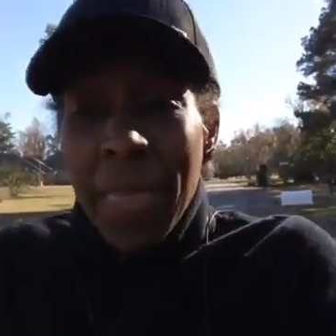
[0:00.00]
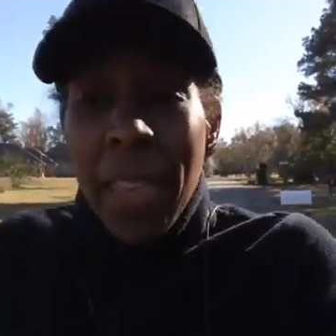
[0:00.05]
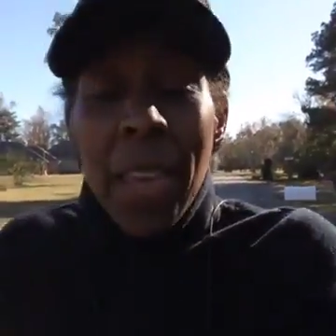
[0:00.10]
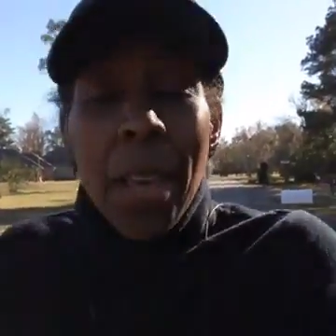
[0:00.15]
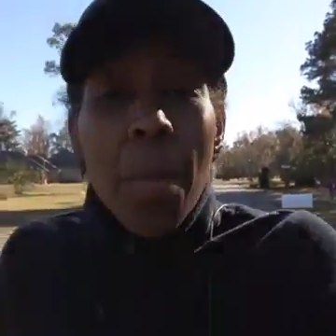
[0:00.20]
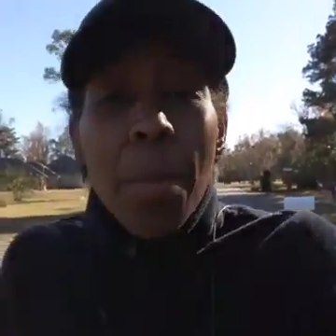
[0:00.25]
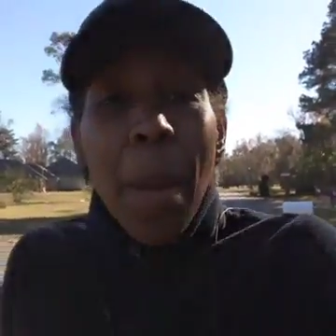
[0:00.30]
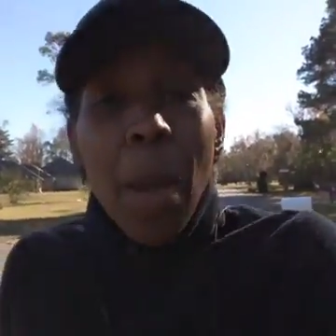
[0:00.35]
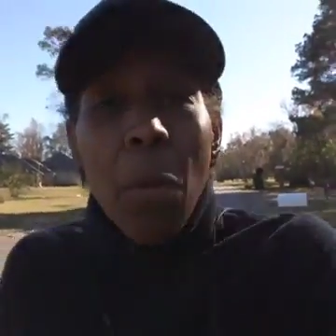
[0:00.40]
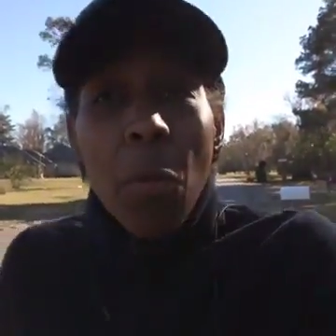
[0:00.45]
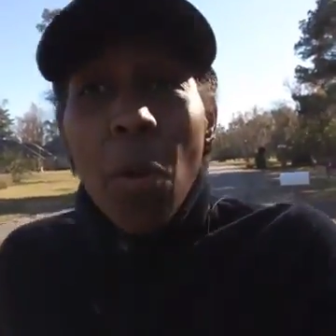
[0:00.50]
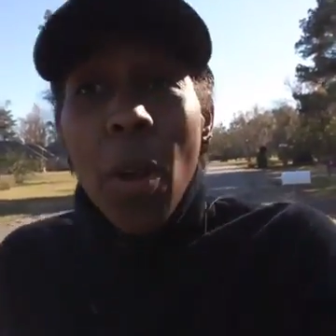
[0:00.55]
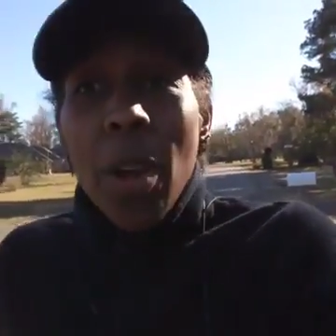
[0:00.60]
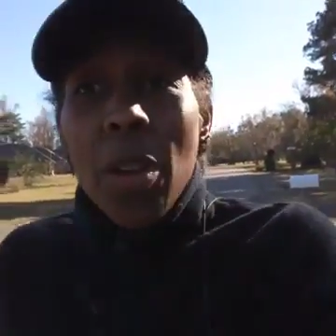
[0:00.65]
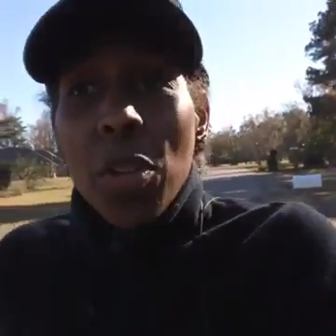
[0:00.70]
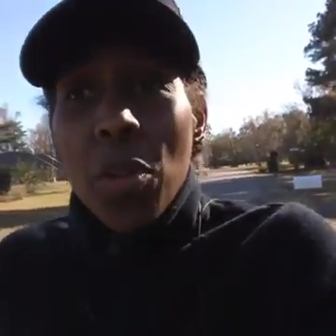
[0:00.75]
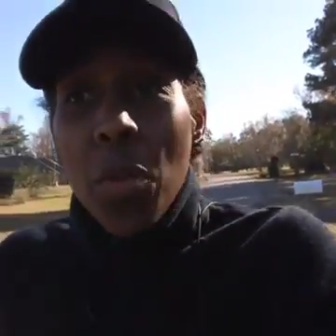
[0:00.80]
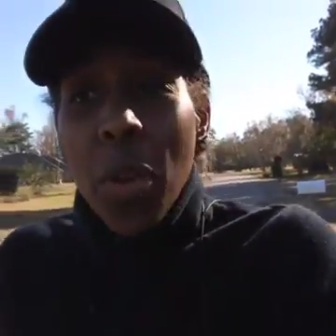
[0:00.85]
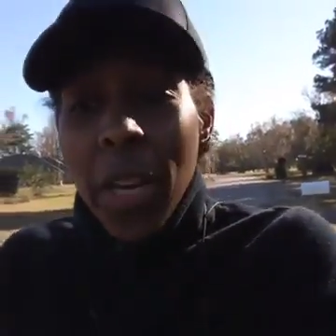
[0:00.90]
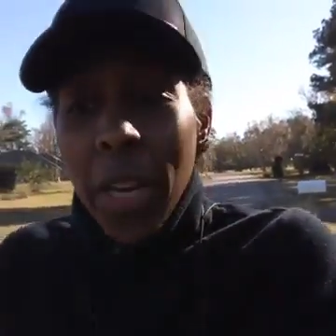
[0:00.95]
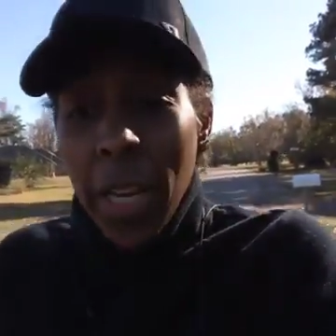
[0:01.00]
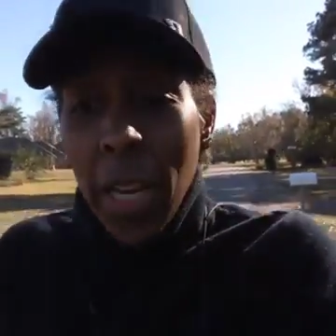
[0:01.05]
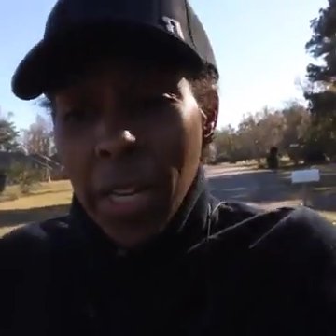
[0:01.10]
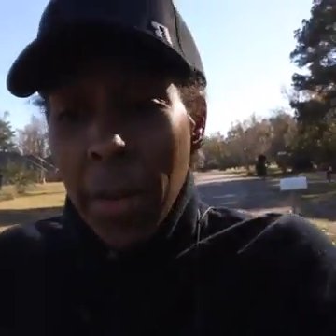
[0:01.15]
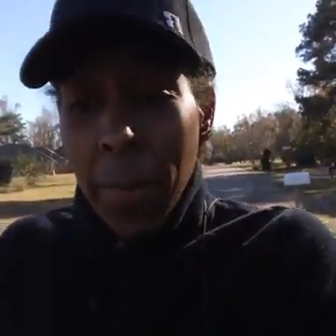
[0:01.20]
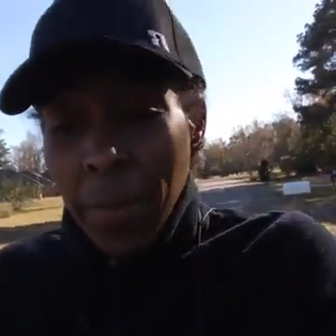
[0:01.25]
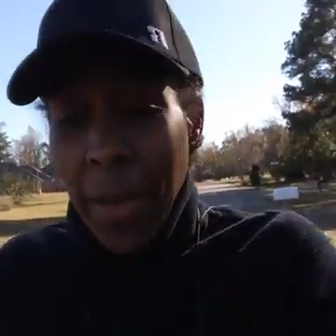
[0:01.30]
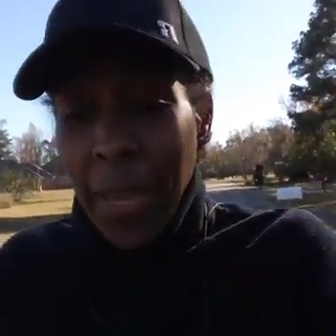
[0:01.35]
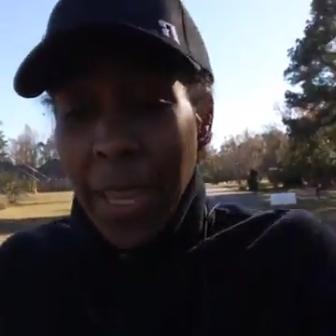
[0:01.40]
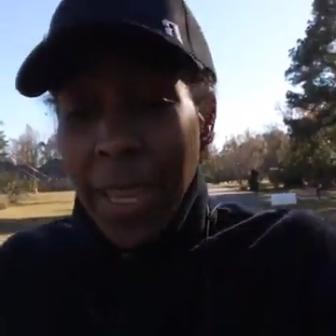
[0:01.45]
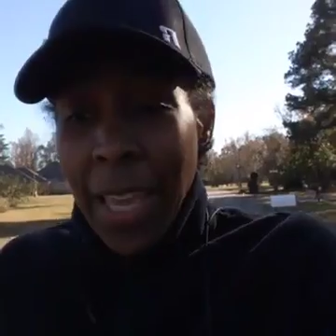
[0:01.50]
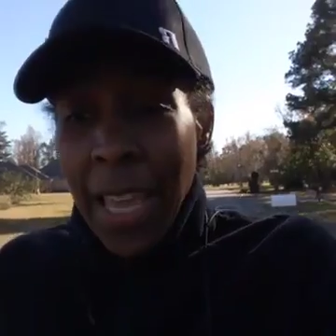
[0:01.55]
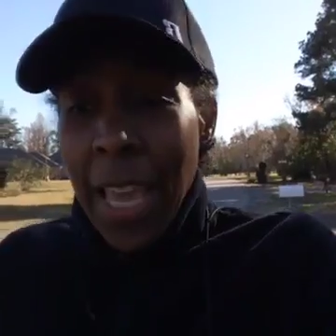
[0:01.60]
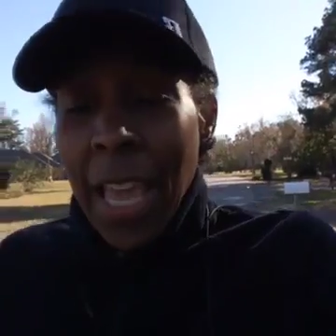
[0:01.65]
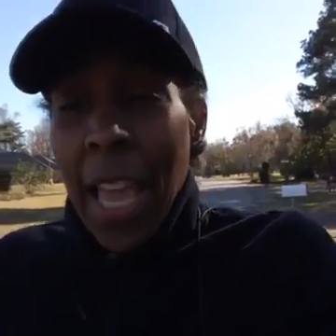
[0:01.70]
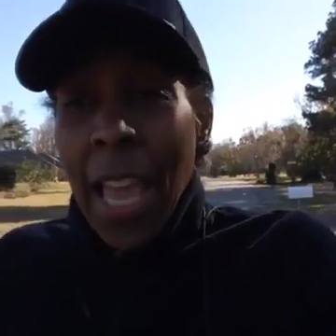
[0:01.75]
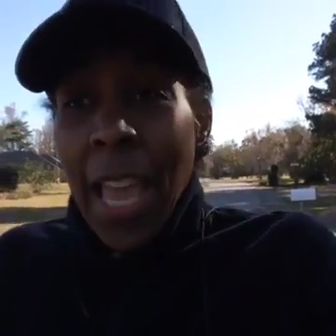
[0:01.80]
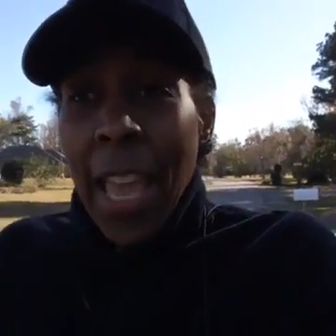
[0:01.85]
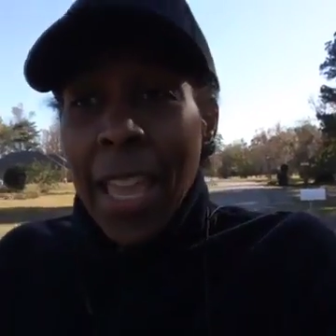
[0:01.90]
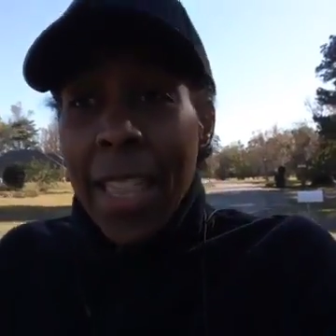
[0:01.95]
Think about where you could be,
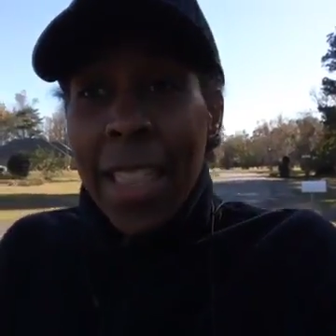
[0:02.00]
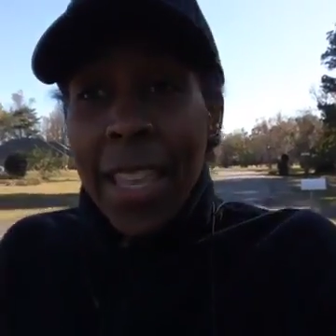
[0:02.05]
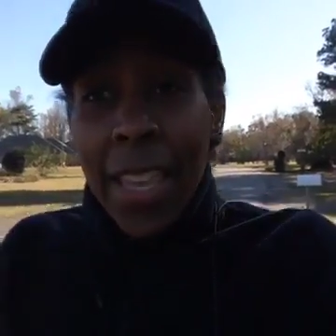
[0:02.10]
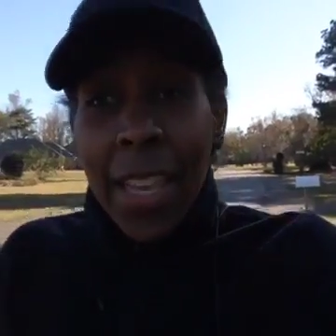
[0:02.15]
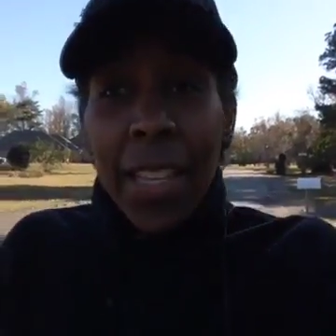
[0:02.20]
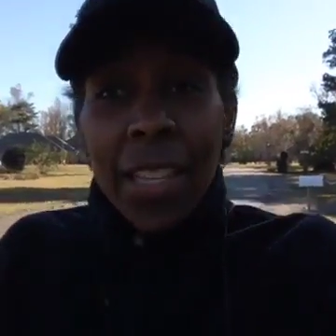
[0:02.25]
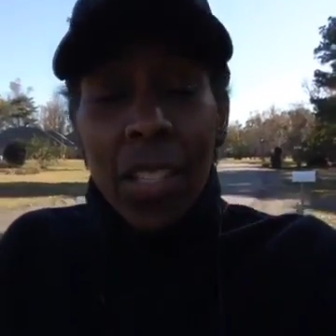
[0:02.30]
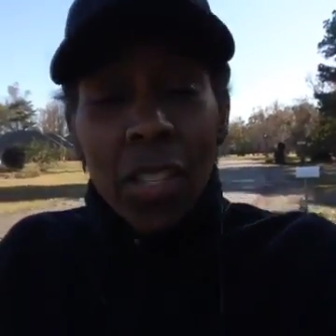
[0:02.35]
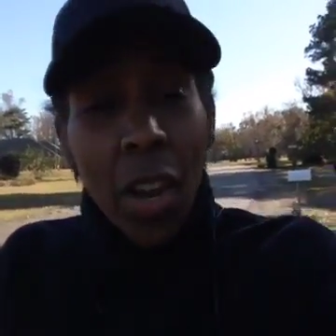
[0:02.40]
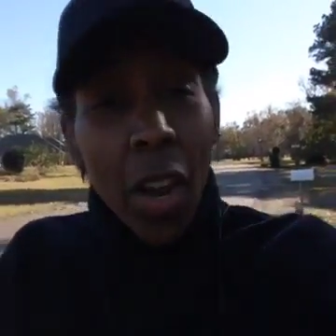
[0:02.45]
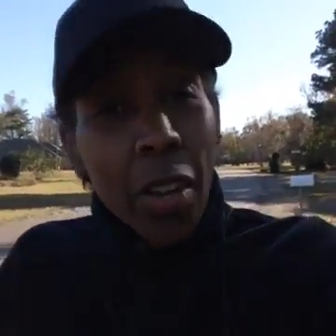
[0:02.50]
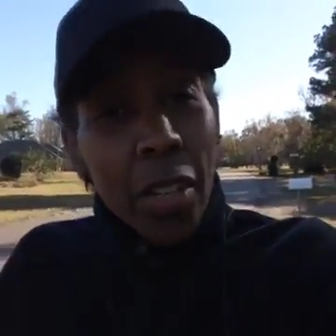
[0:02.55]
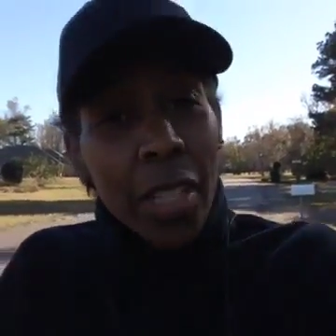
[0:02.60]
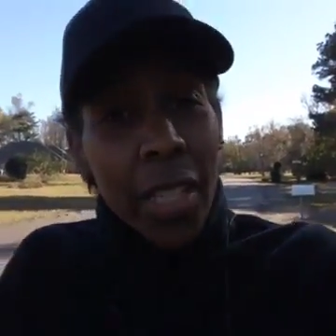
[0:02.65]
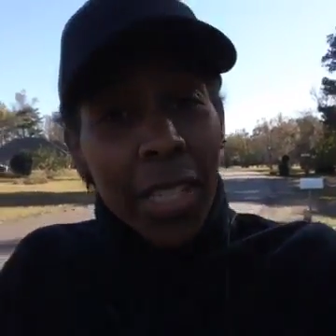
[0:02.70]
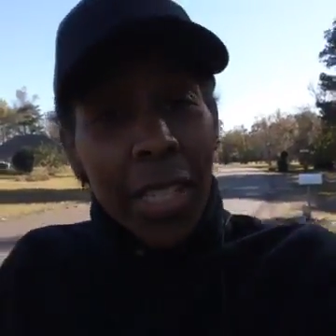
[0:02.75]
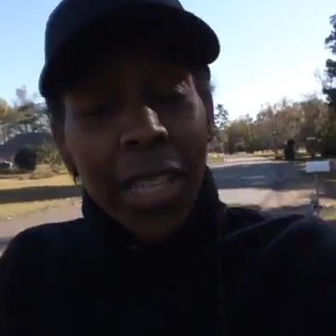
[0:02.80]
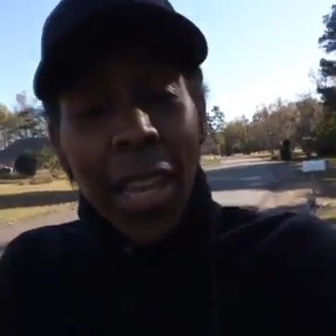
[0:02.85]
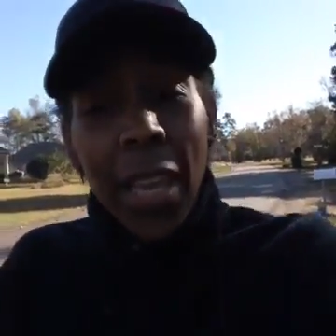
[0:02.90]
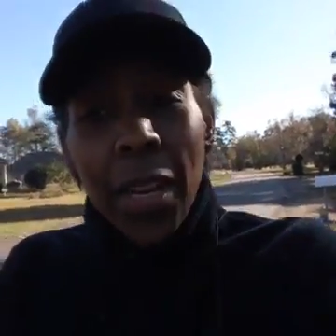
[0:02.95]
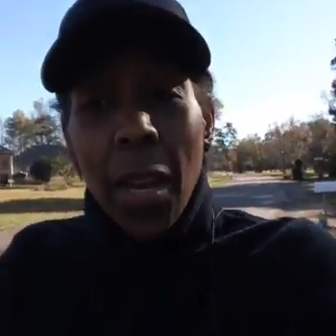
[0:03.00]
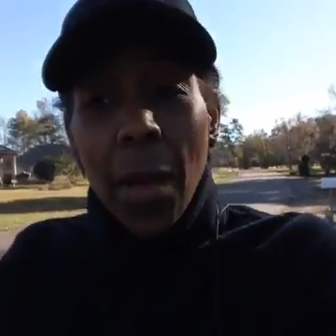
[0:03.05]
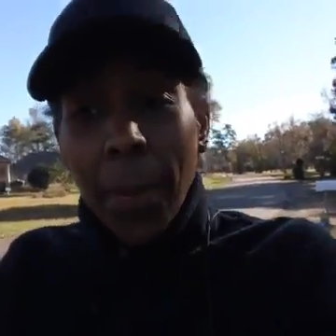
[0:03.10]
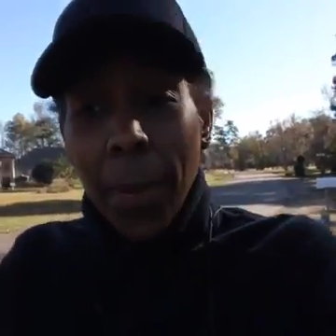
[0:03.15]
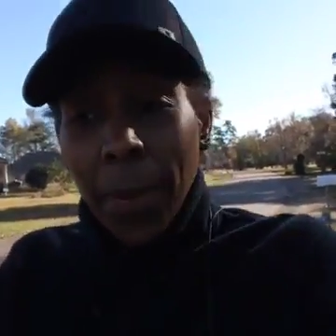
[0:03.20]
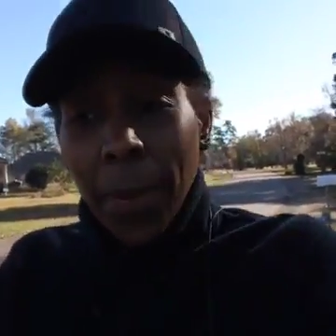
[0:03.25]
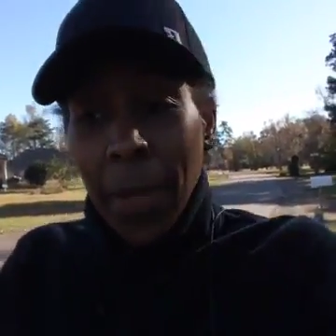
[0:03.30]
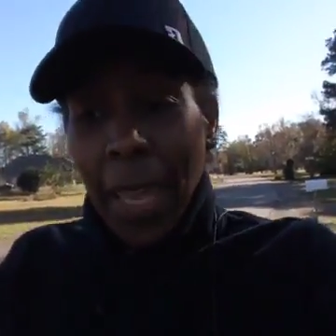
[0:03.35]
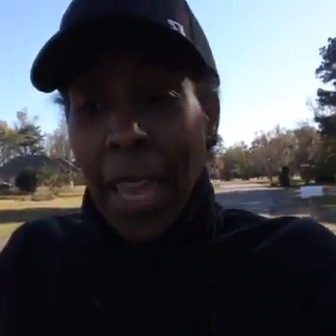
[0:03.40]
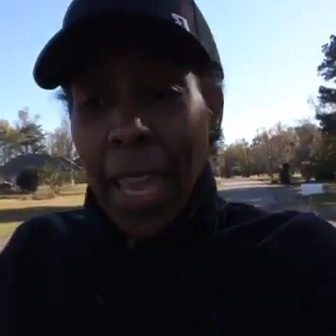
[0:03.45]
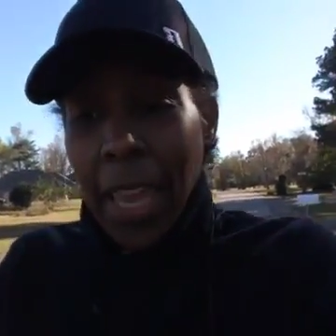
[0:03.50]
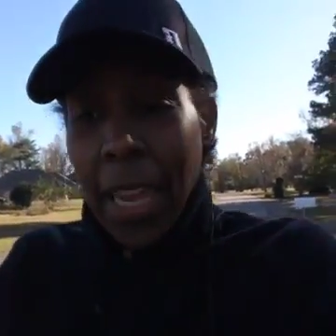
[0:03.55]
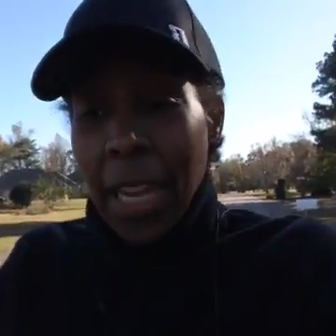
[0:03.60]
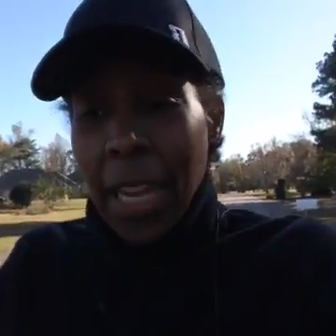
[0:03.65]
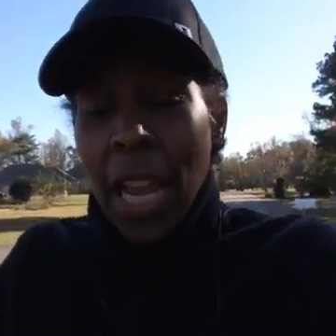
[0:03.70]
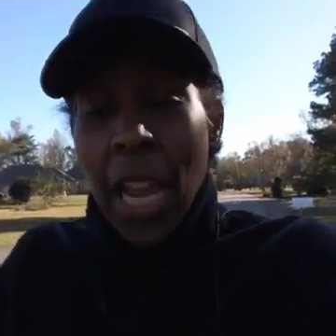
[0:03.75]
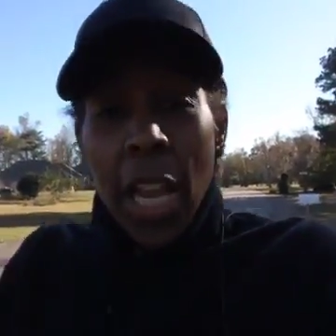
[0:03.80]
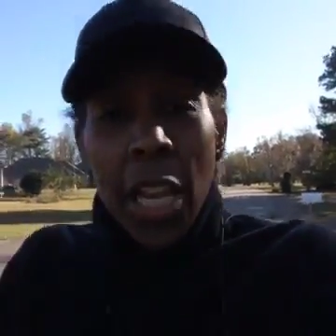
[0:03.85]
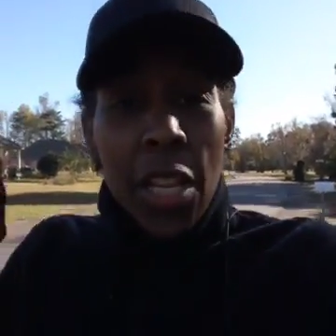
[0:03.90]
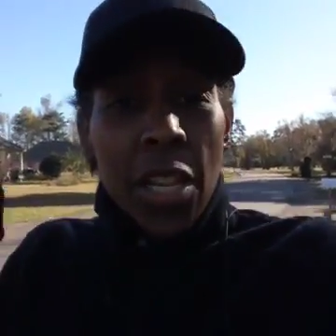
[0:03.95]
and then start to set a plan.